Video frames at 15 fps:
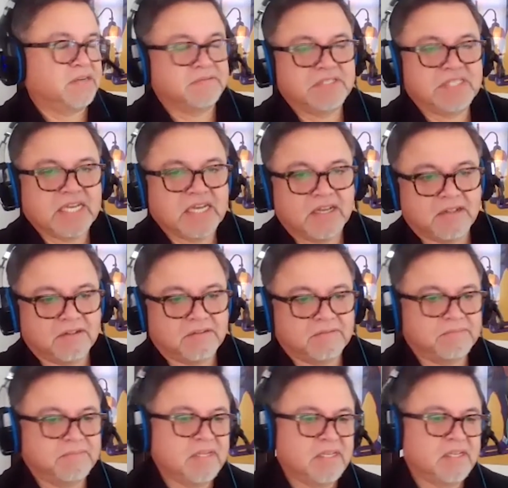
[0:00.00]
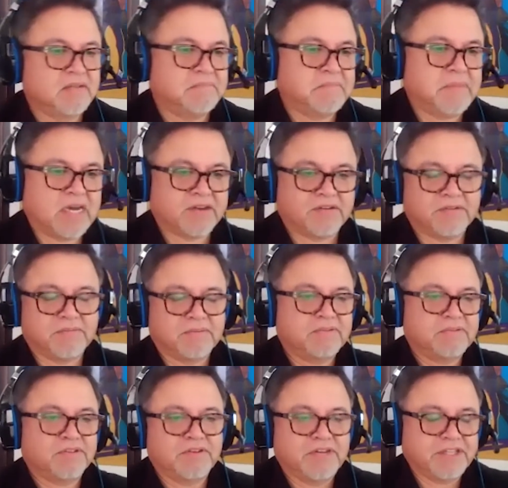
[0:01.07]
Dell
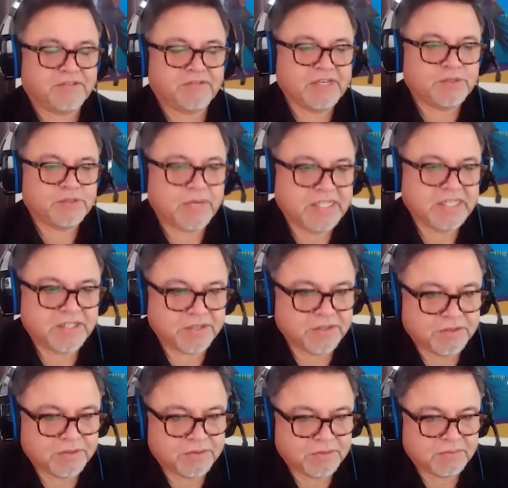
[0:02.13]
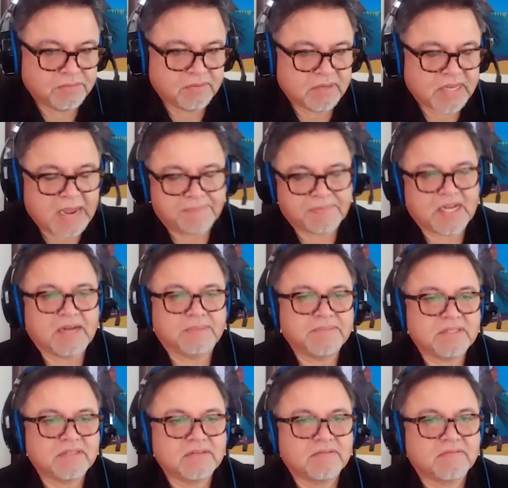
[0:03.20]
model 3322
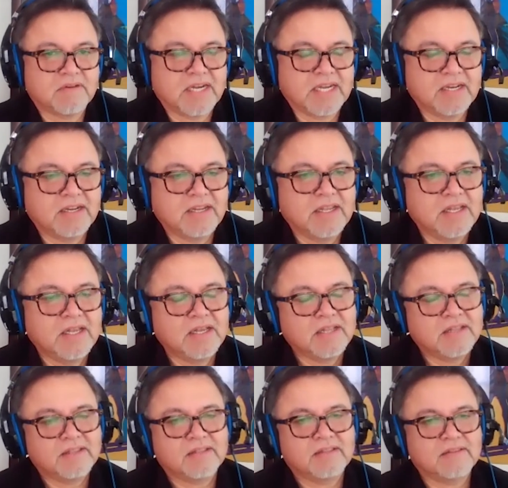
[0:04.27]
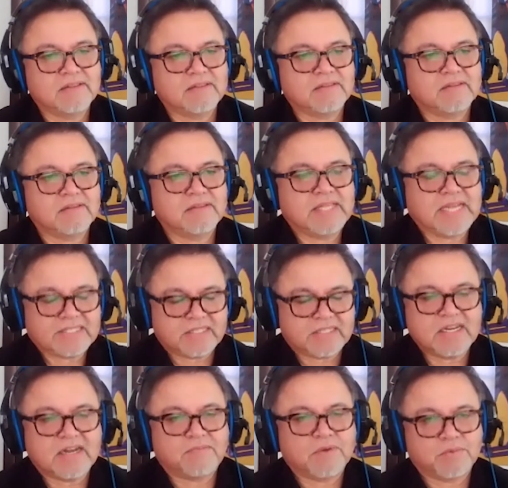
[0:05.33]
laptops, right? That's
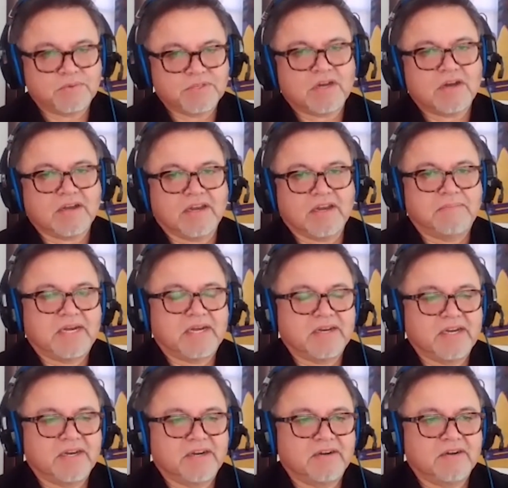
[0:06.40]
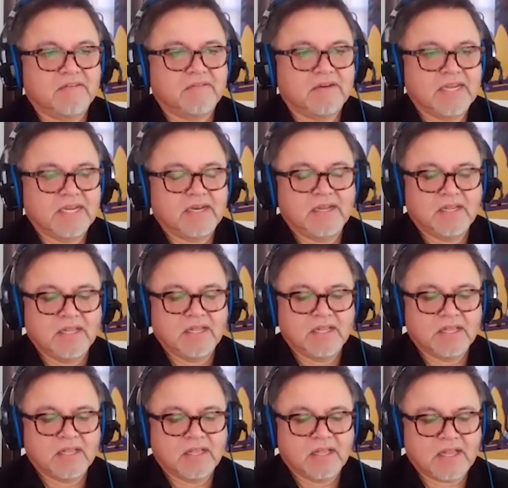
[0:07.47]
not what we're talking about here, right?
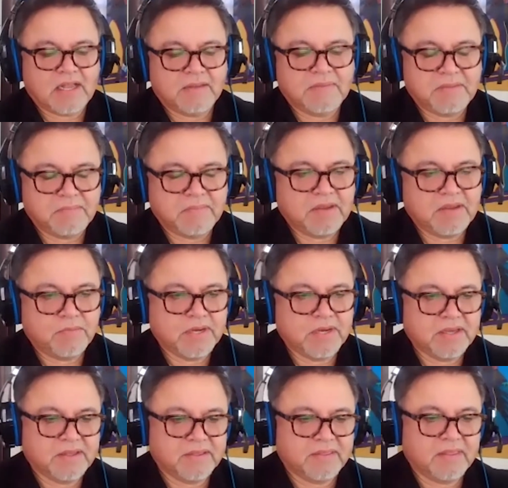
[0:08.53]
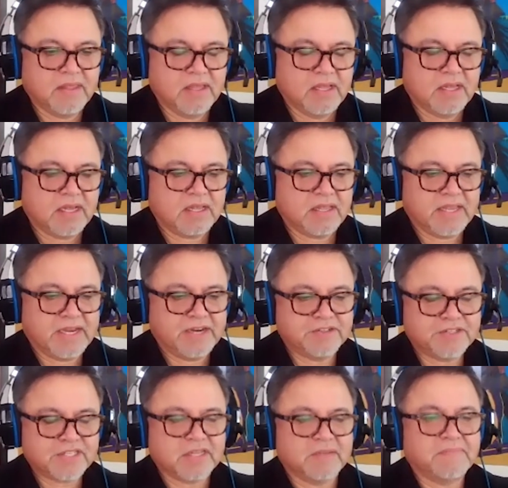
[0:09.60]
Come at me with,
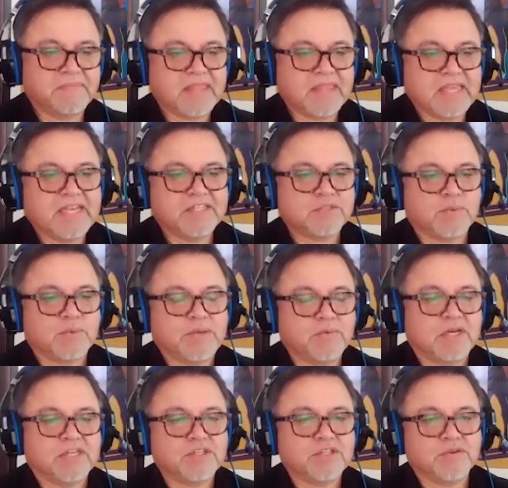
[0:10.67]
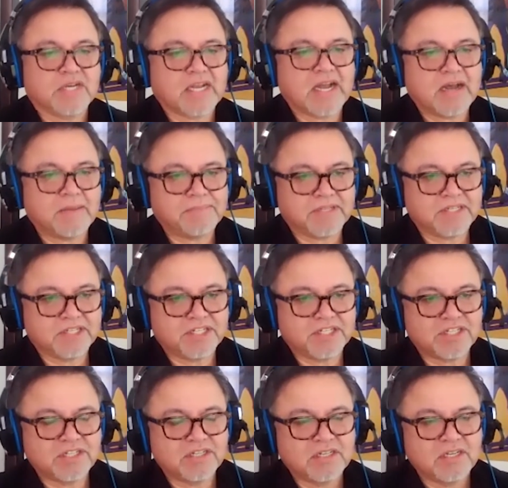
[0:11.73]
here's some things we want to accomplish.